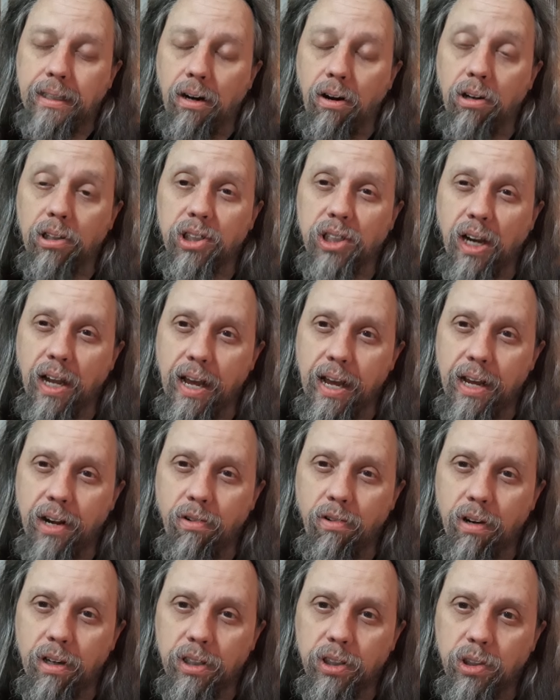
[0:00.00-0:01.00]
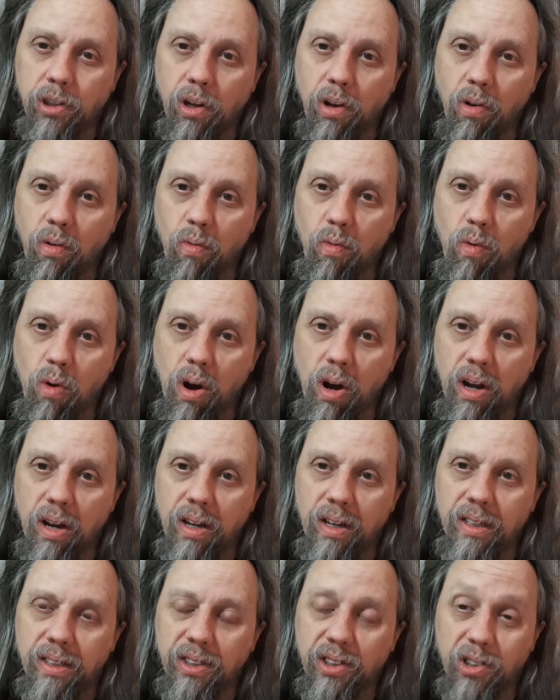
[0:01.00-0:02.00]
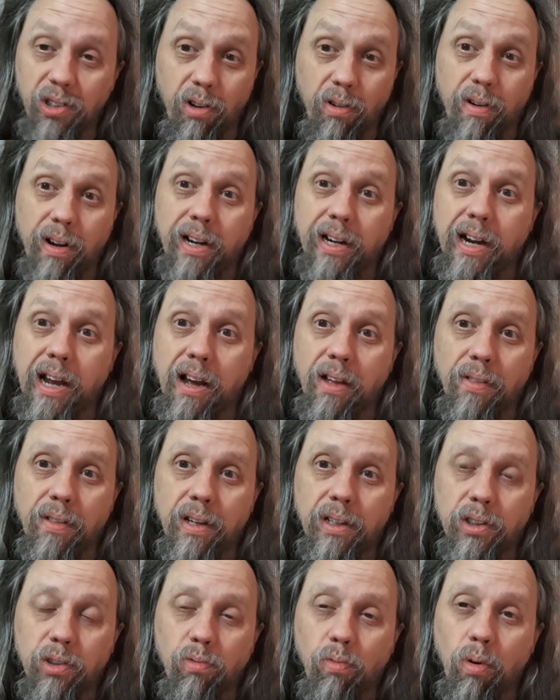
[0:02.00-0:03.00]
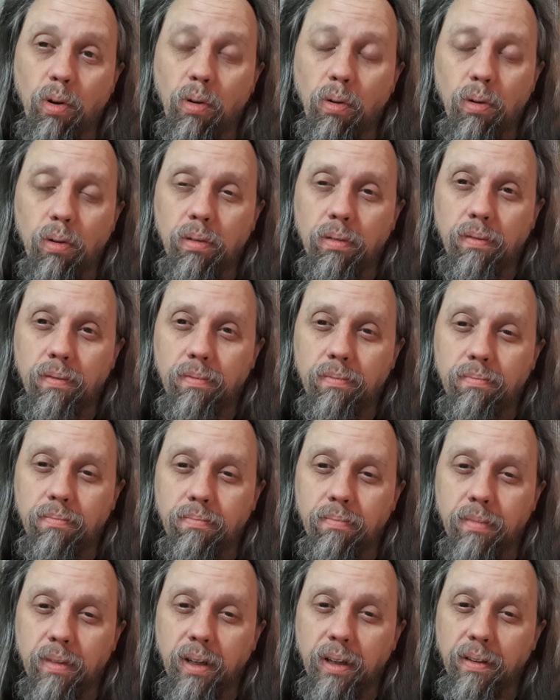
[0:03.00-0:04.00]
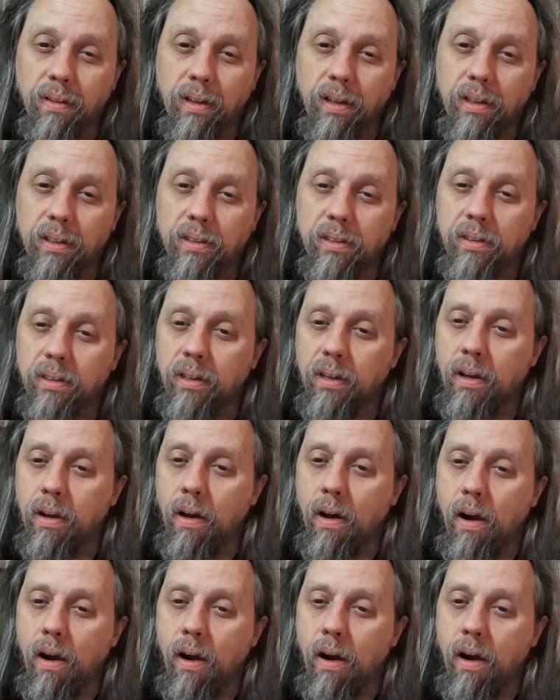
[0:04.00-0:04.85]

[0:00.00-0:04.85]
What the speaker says: Ursula Andress was turning down this role in this,